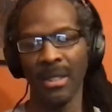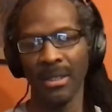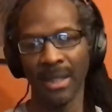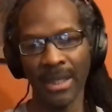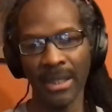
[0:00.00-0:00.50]

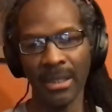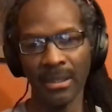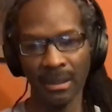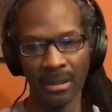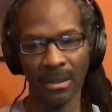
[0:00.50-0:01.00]
they
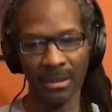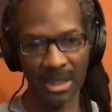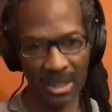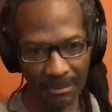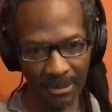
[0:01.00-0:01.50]
look
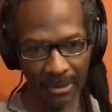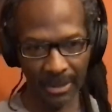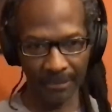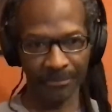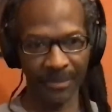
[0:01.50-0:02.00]
similarly.
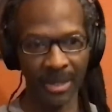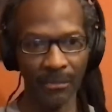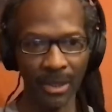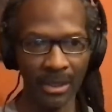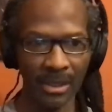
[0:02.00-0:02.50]
And
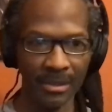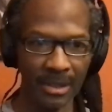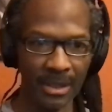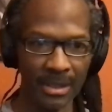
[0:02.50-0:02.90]
one of the things